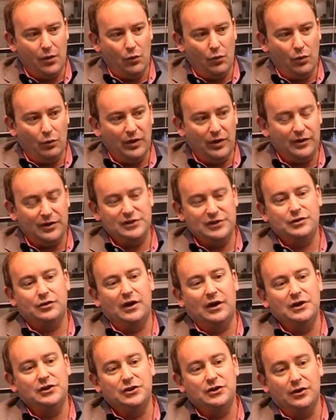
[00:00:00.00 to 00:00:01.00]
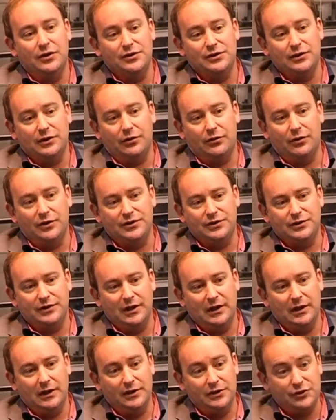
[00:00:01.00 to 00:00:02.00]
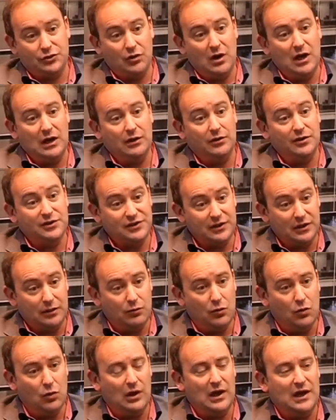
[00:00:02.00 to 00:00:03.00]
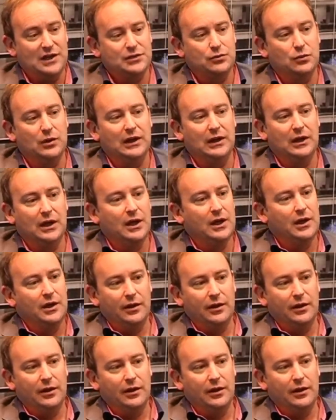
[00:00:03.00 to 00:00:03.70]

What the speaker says: when we're at these trade shows across Australia and Singapore last week,